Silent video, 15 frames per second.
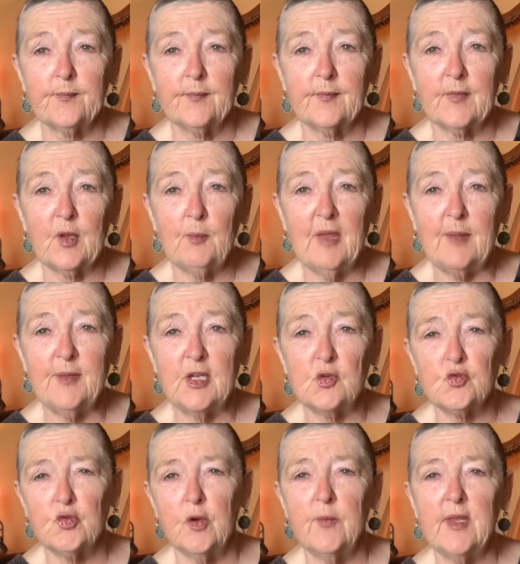there may be
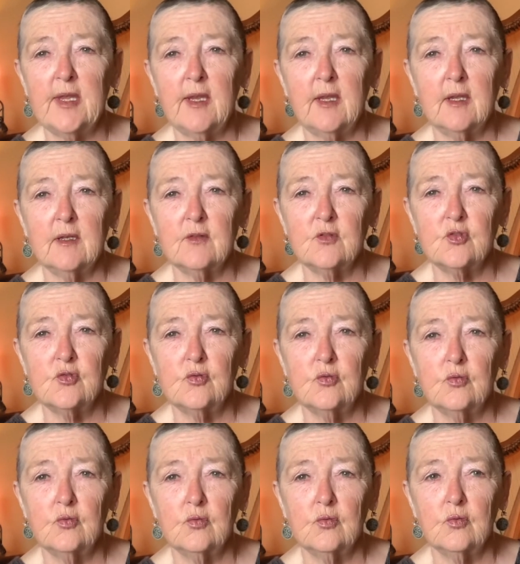attributing it
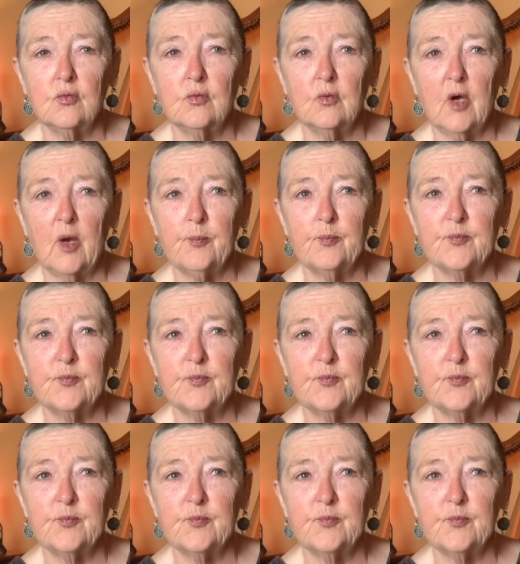to a